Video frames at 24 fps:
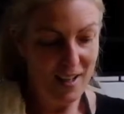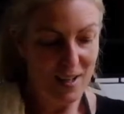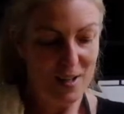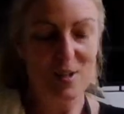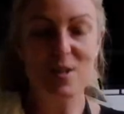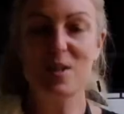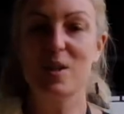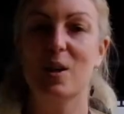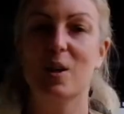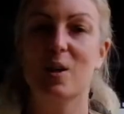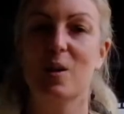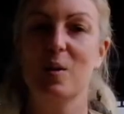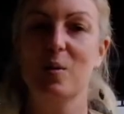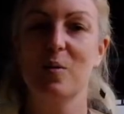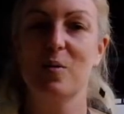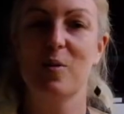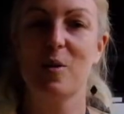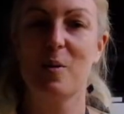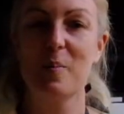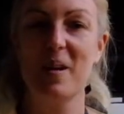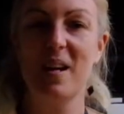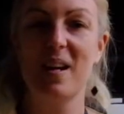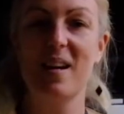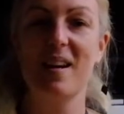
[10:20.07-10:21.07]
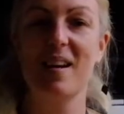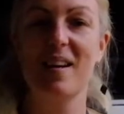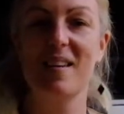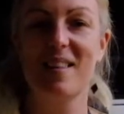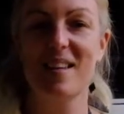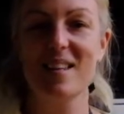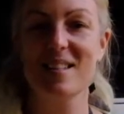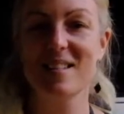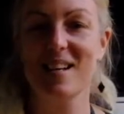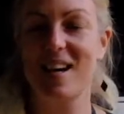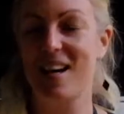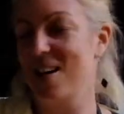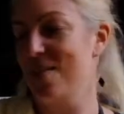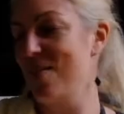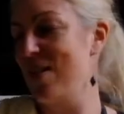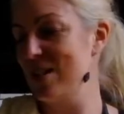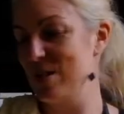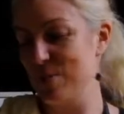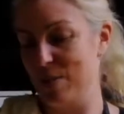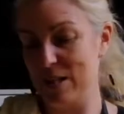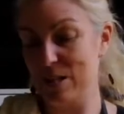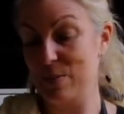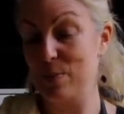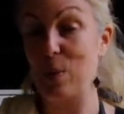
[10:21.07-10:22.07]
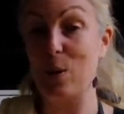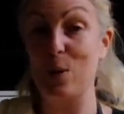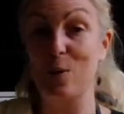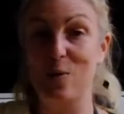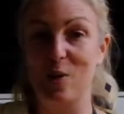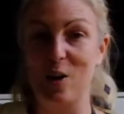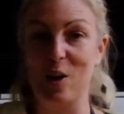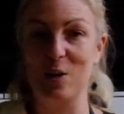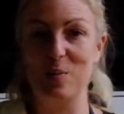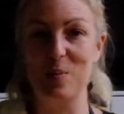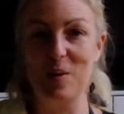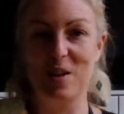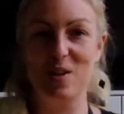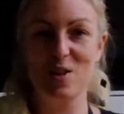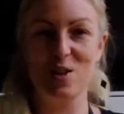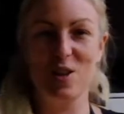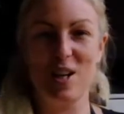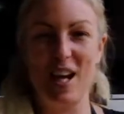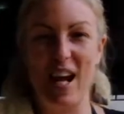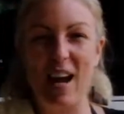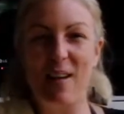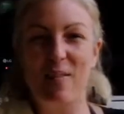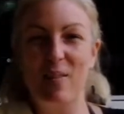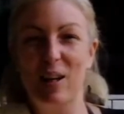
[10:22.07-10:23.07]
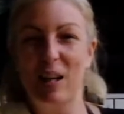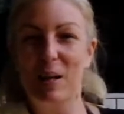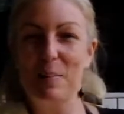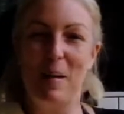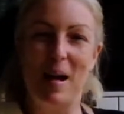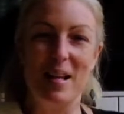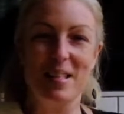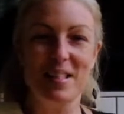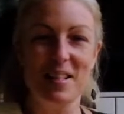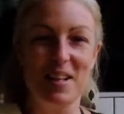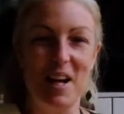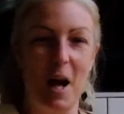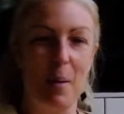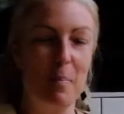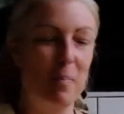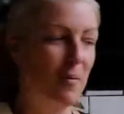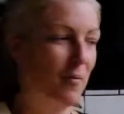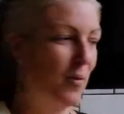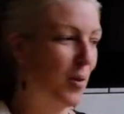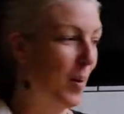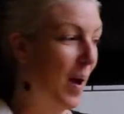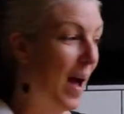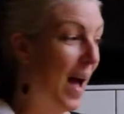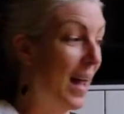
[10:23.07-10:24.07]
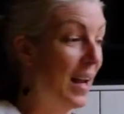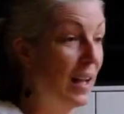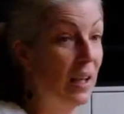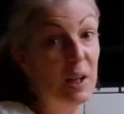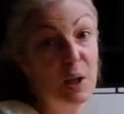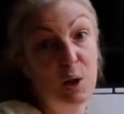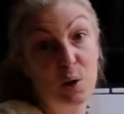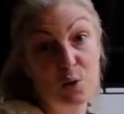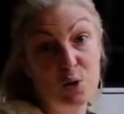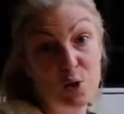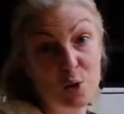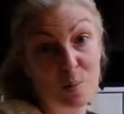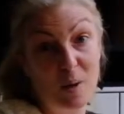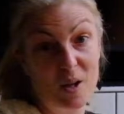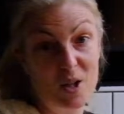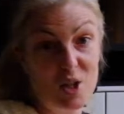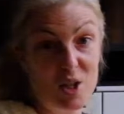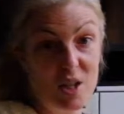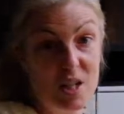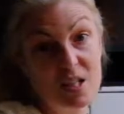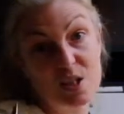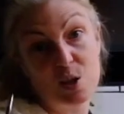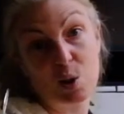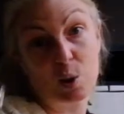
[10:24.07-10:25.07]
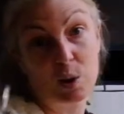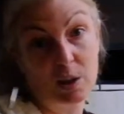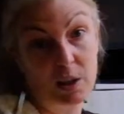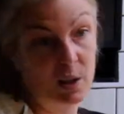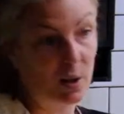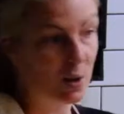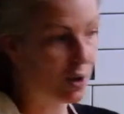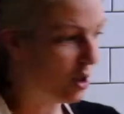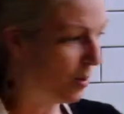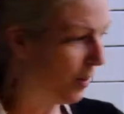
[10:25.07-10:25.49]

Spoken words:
So for me, this kind of recipe is perfect because you can't really mess it up if you add a little too much of this or a little too